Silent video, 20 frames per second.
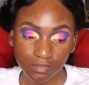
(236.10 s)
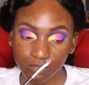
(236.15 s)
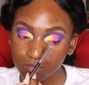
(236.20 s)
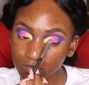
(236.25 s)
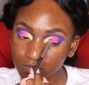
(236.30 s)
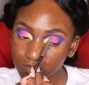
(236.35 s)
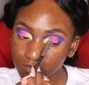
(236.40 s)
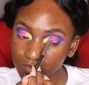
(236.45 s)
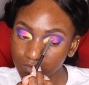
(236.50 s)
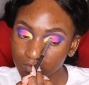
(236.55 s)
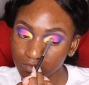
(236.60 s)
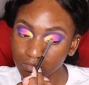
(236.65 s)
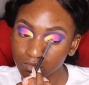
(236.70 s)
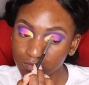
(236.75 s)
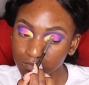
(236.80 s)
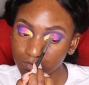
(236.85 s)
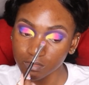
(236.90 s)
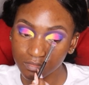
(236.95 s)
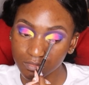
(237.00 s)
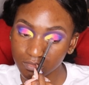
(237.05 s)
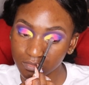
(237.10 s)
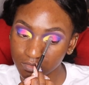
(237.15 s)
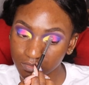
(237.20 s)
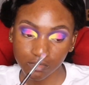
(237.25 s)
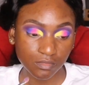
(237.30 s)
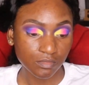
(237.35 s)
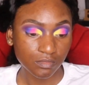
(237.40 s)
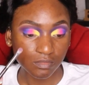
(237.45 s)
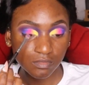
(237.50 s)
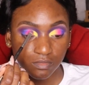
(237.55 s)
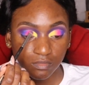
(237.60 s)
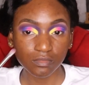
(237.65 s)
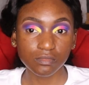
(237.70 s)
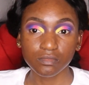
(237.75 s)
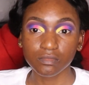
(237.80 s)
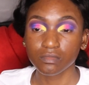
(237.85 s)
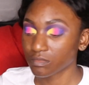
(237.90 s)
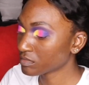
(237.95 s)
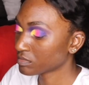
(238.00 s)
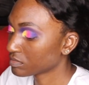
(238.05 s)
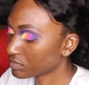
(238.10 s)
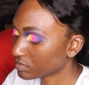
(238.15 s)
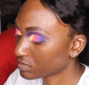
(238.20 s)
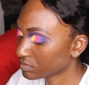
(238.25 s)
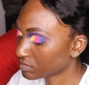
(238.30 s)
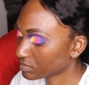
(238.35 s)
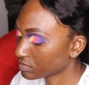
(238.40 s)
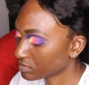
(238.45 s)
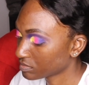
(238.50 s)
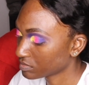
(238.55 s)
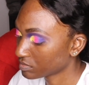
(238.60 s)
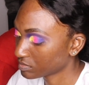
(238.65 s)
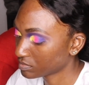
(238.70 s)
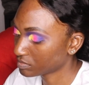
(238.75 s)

And that's what you guys see me doing here. I'm just continuing to